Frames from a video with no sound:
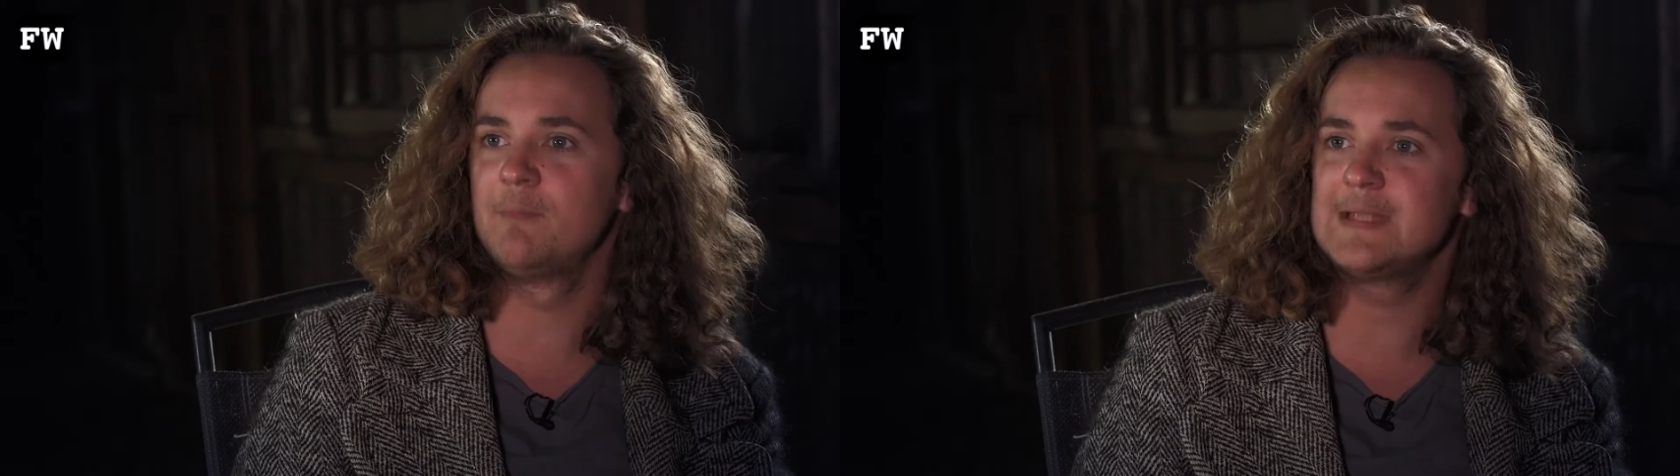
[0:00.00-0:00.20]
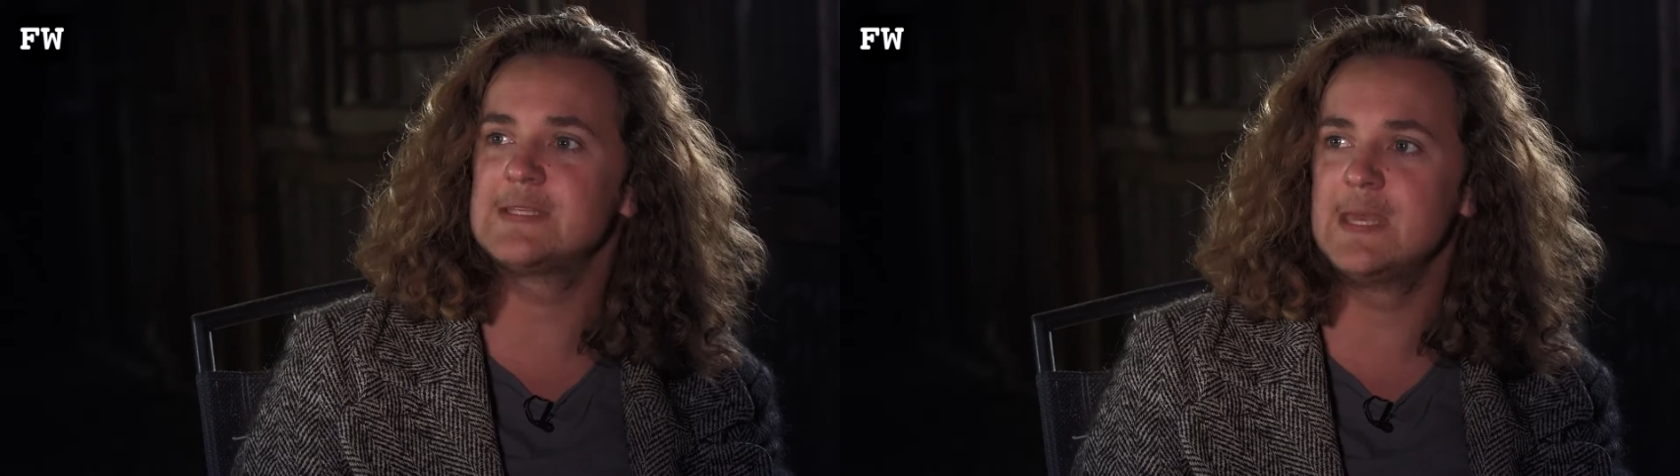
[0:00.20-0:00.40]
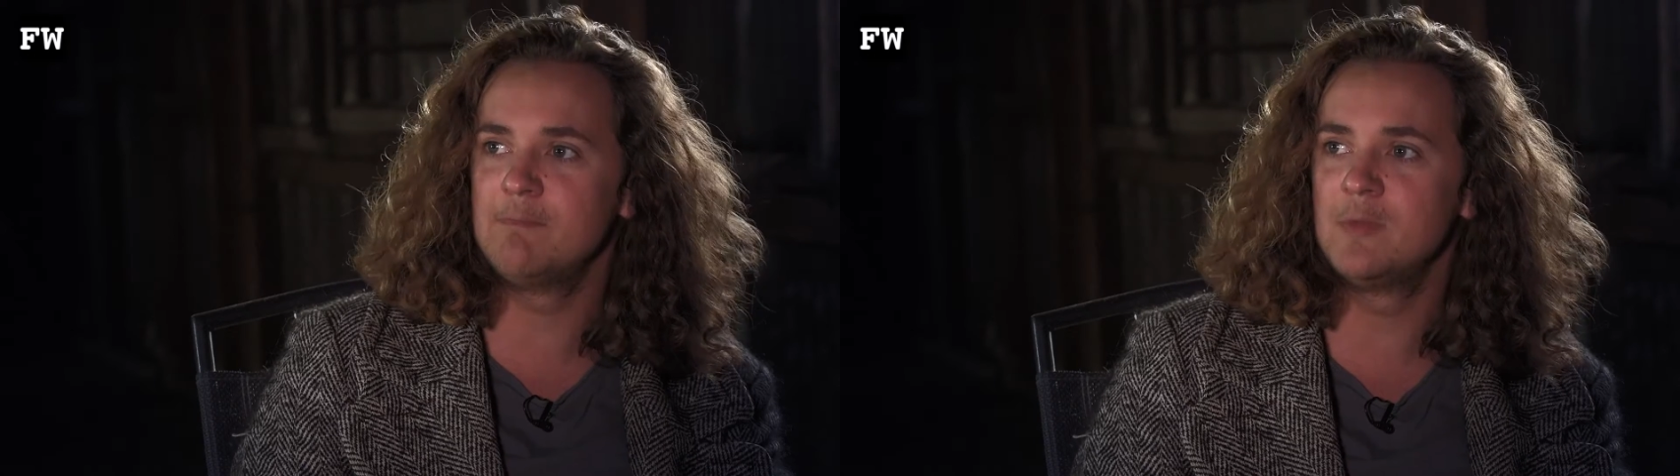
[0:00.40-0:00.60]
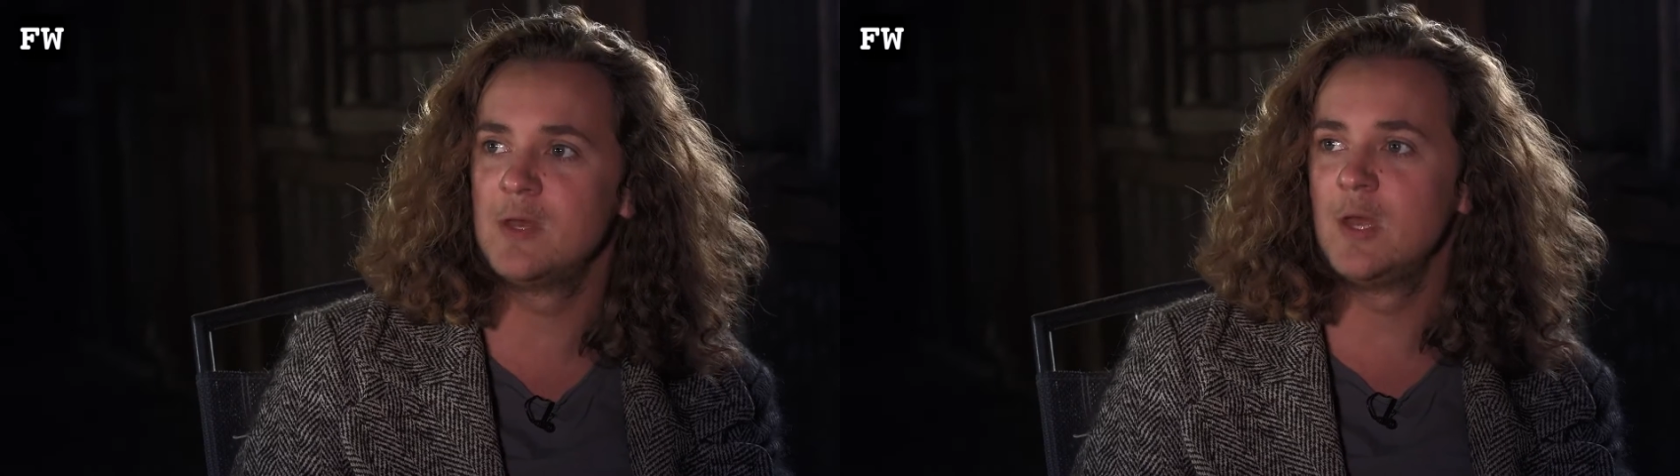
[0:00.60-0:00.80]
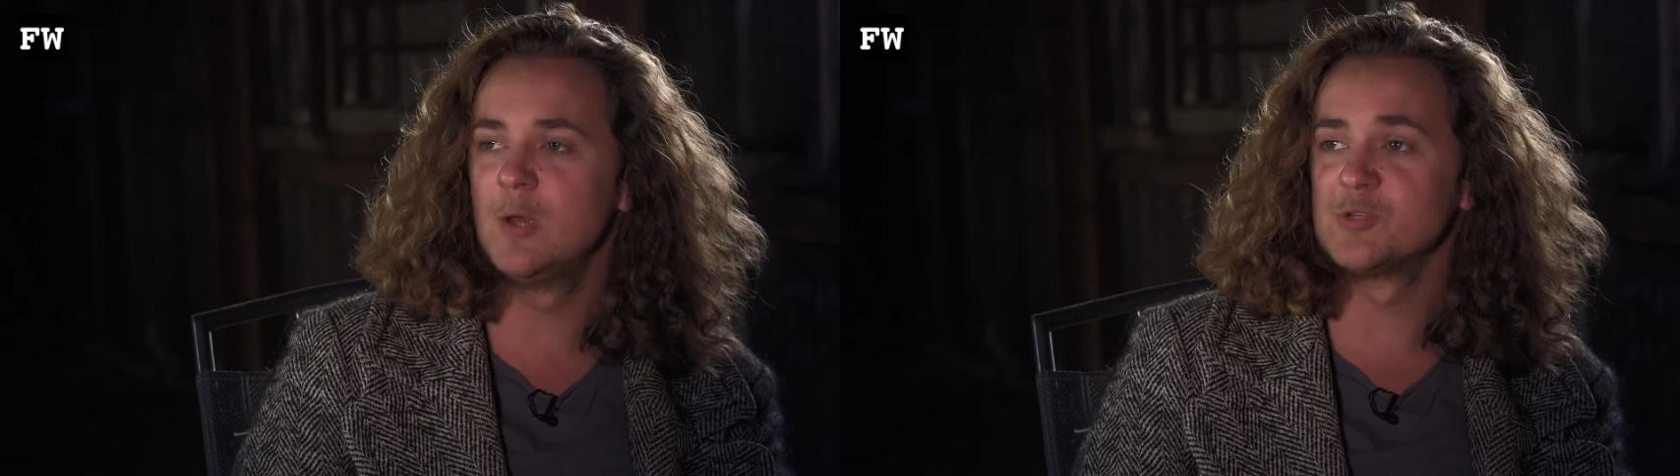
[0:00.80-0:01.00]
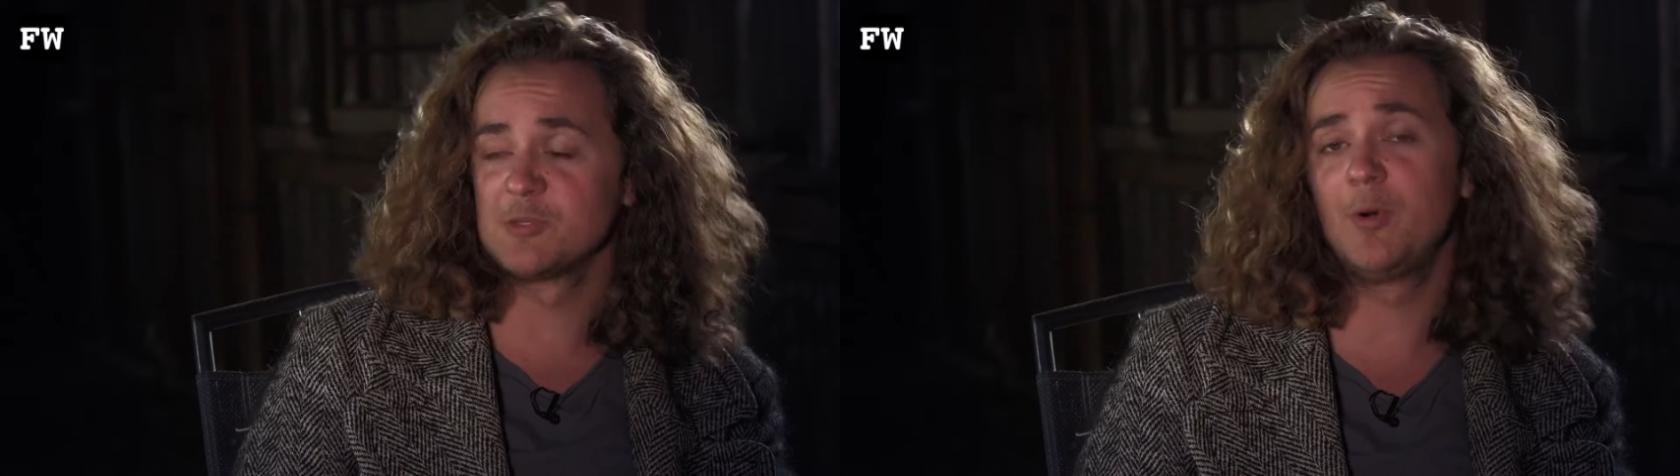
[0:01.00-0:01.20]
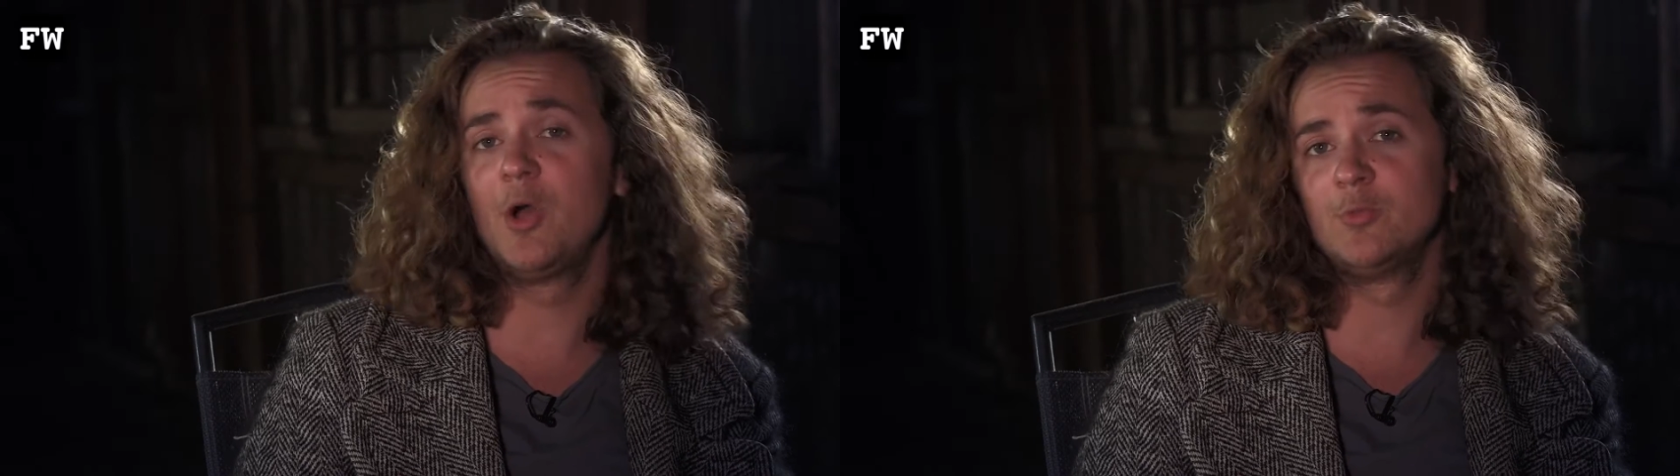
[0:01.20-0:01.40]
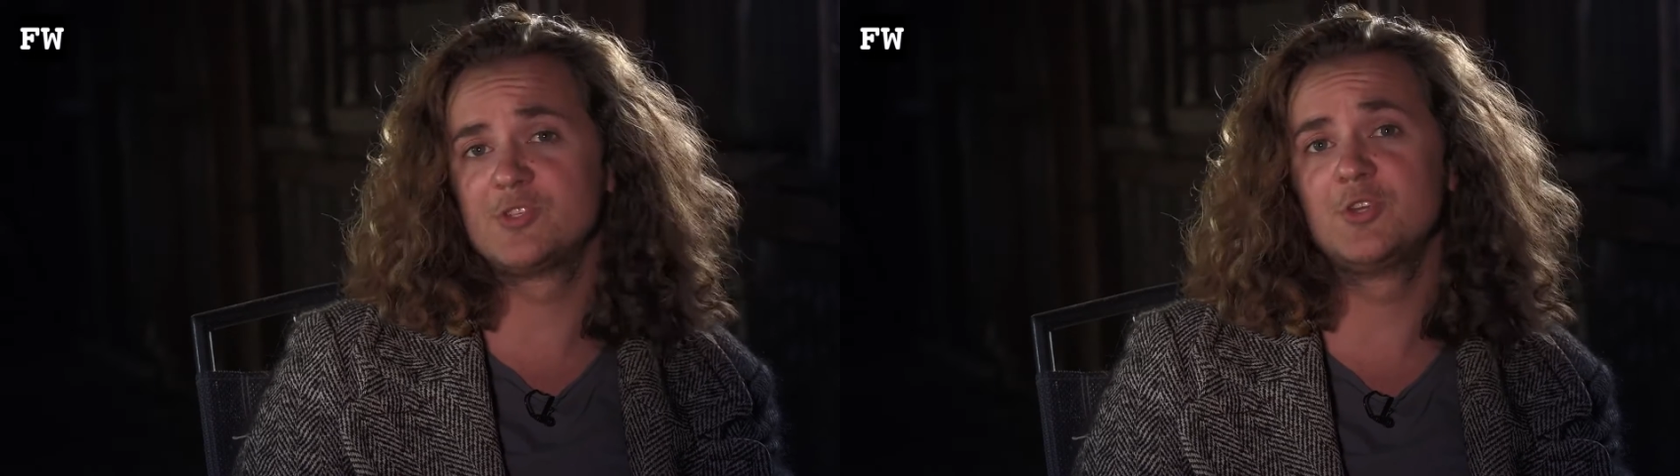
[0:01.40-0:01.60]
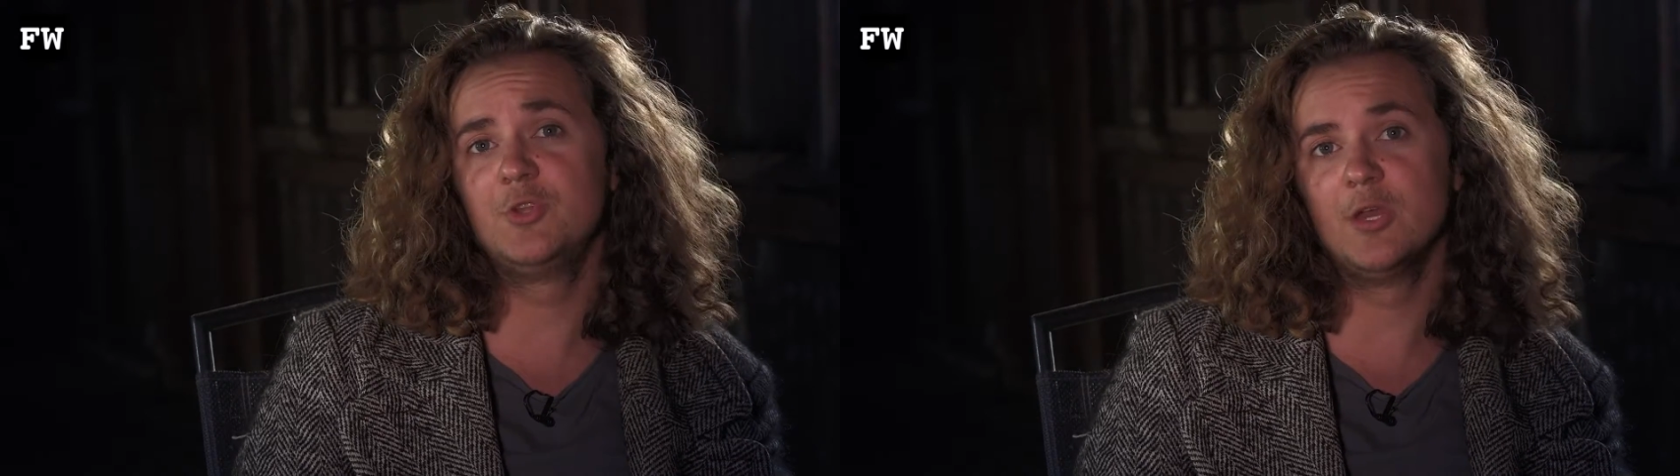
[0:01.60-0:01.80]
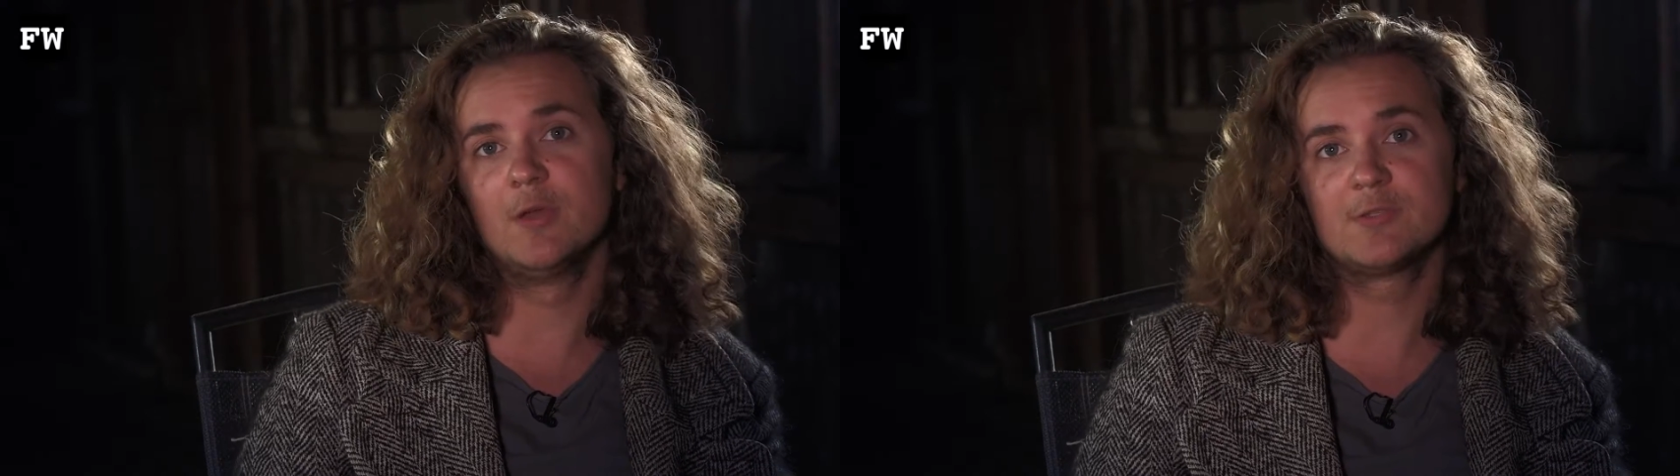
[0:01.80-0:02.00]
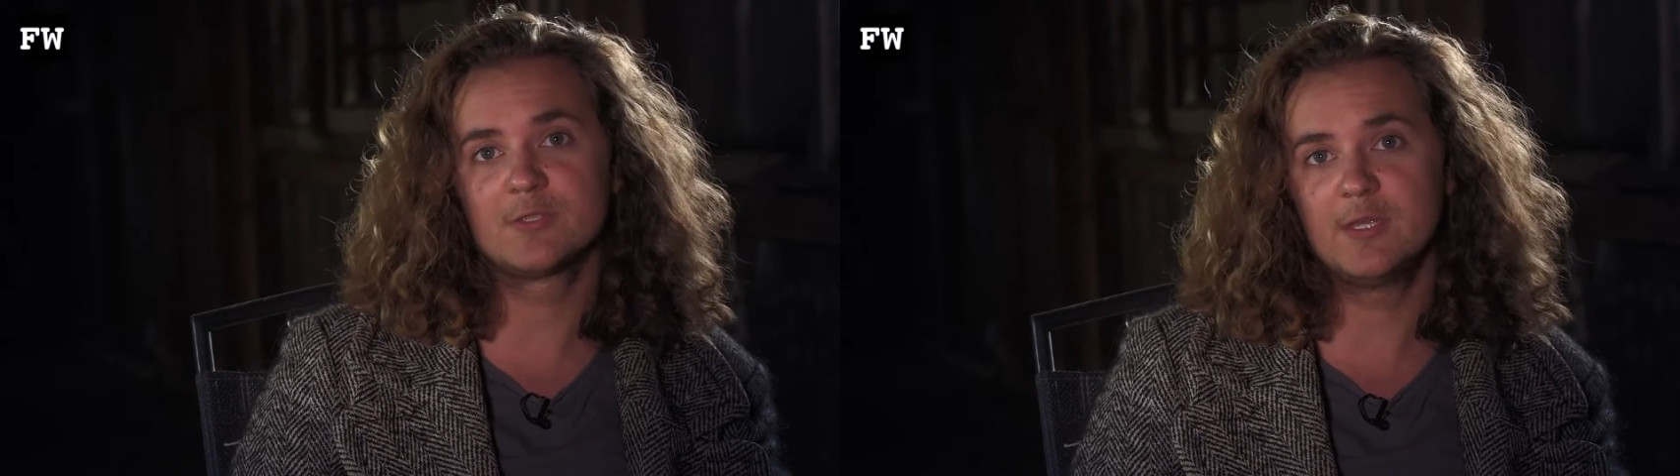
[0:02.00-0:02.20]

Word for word: met him was at Pinewood Studios.